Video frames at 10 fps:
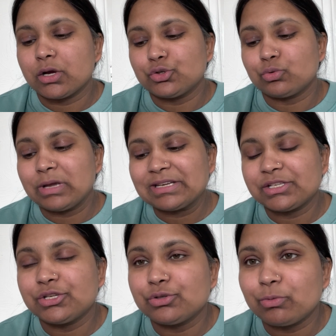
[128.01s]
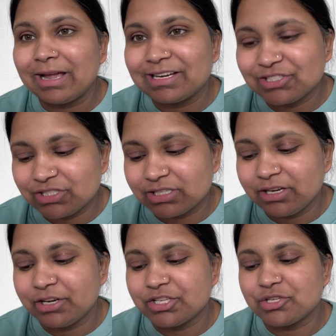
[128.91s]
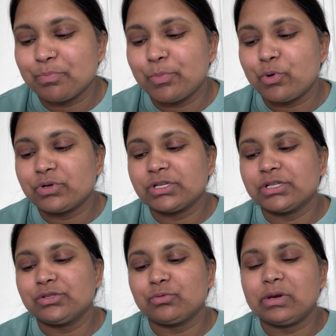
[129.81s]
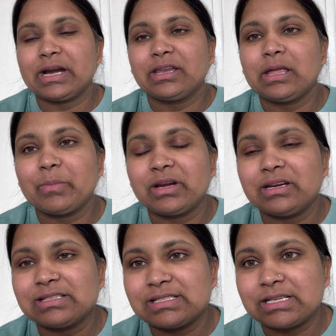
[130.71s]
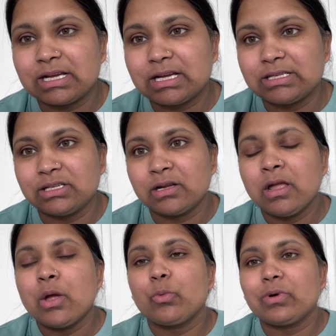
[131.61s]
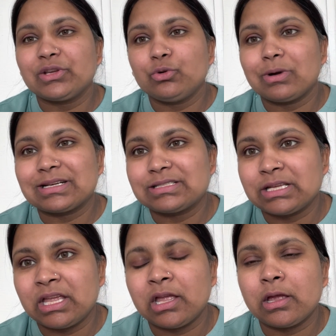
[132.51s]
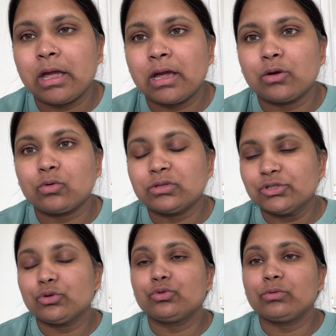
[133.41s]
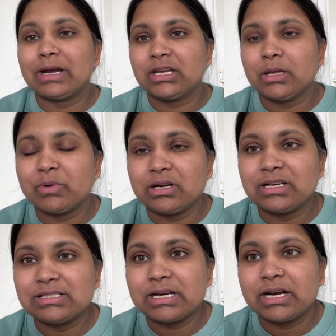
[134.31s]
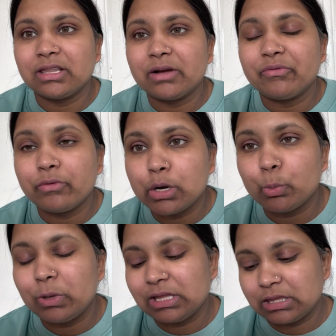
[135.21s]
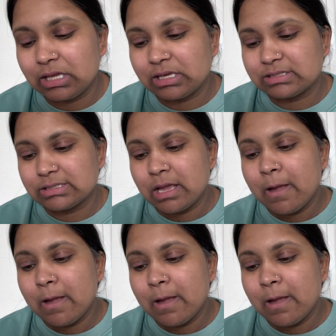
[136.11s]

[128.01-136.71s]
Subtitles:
to get into action, it is important to let them understand what you are saying and also to let them understand the following things: